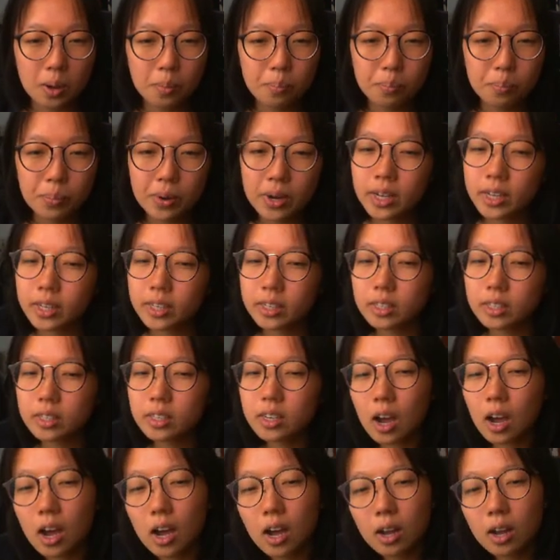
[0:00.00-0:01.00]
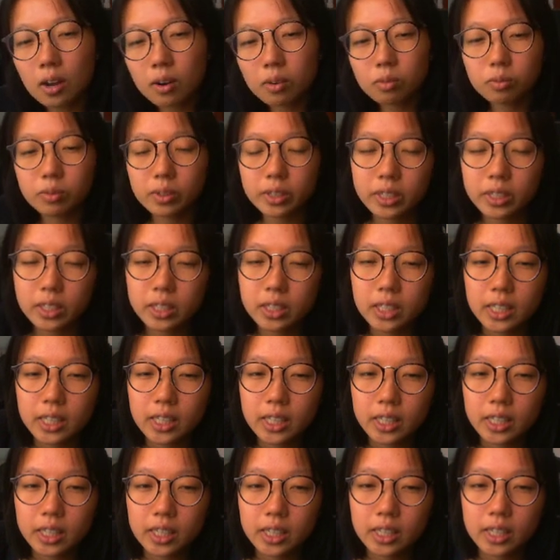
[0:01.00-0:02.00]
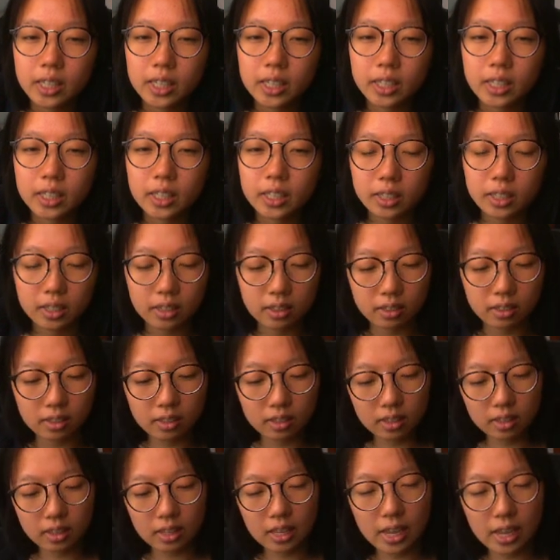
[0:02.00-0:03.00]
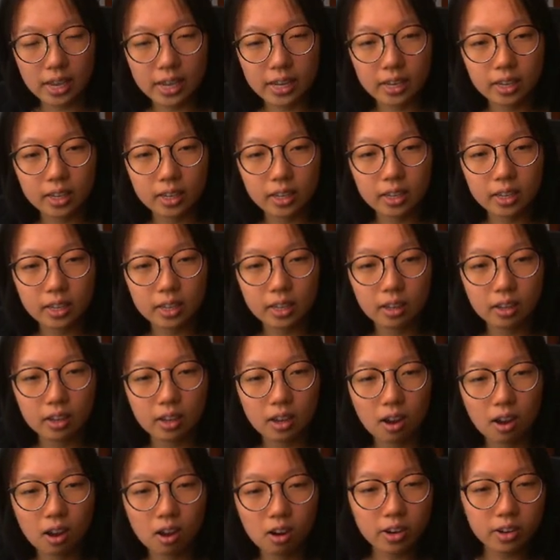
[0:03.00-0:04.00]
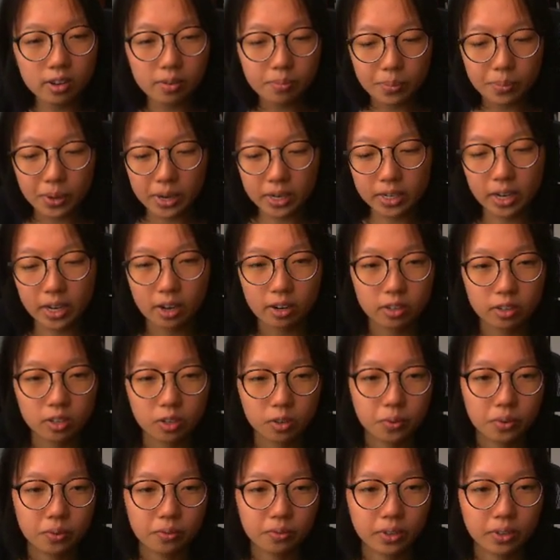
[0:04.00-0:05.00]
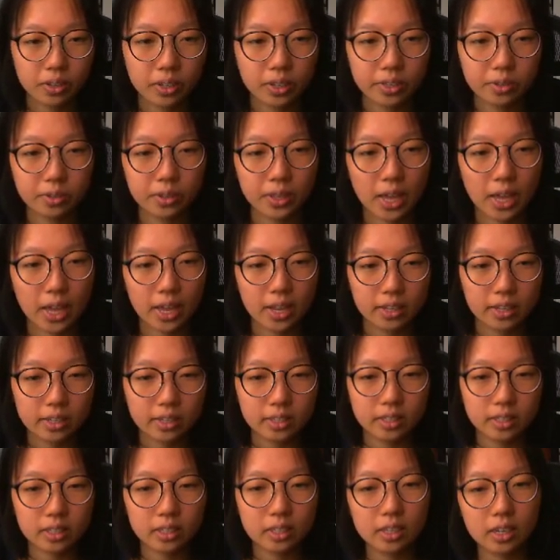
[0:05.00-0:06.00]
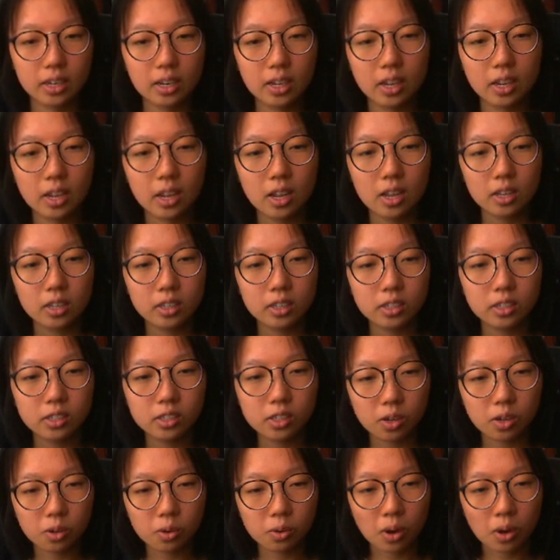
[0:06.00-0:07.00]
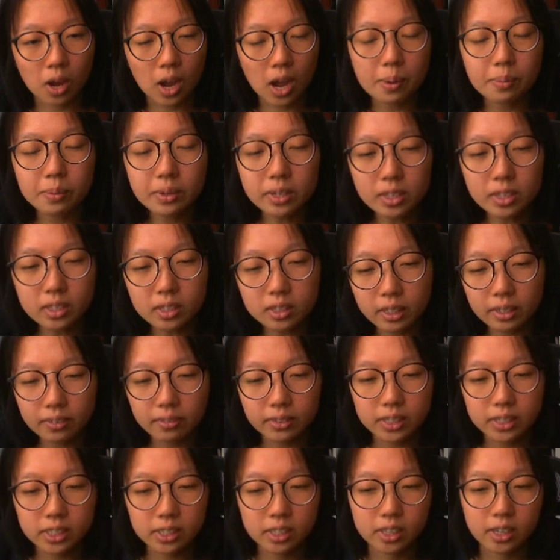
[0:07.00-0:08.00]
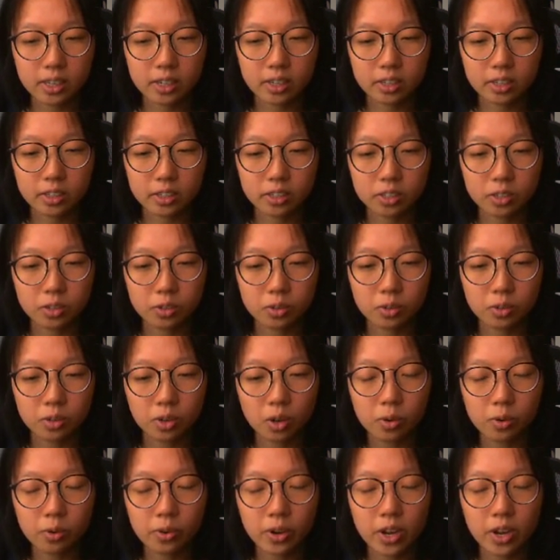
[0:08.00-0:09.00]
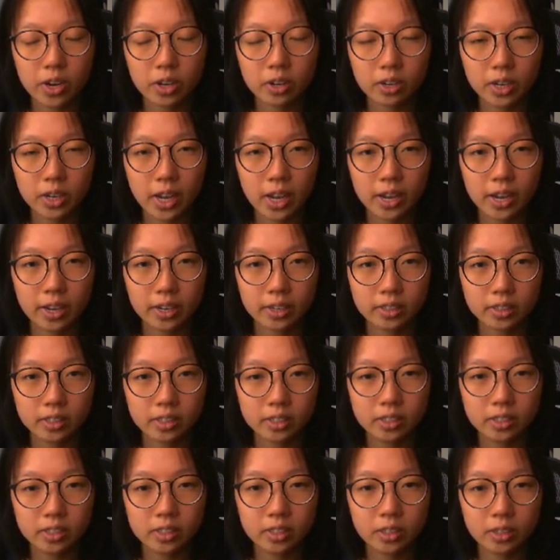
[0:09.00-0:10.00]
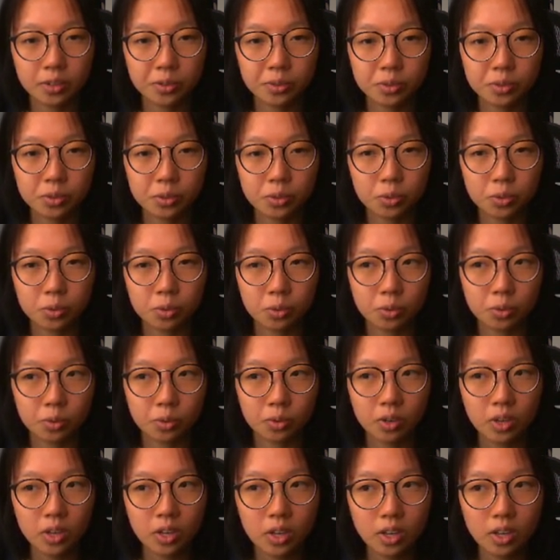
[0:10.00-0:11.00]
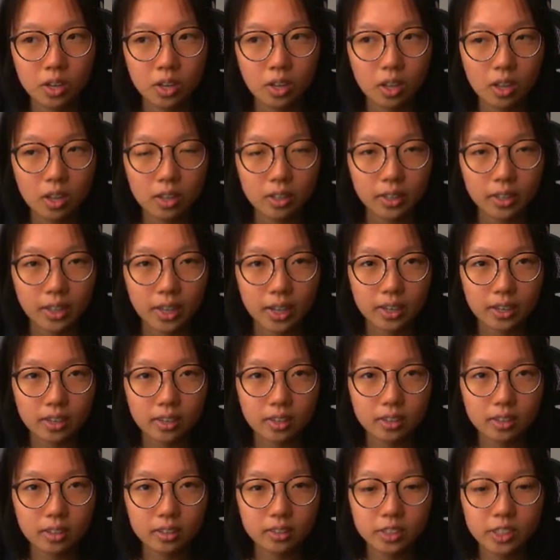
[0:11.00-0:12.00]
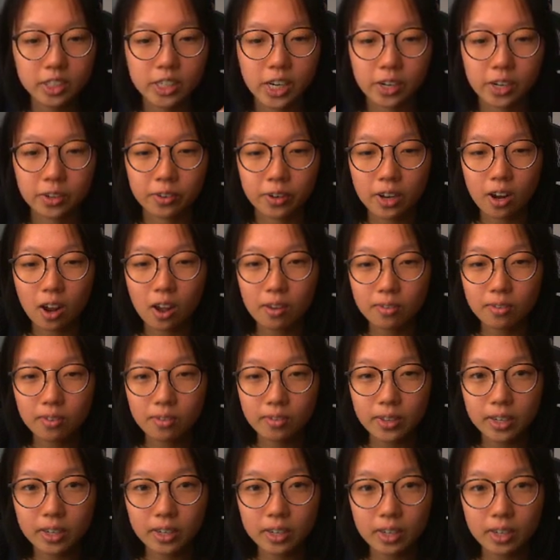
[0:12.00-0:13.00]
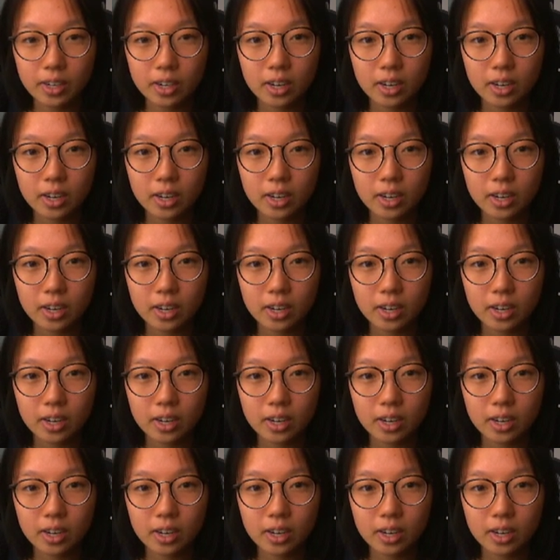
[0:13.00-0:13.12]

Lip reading: But not really, like, our main character wouldn't really do that. So I'm gonna leave this in here so co-creator can continue to, like, generate off of it.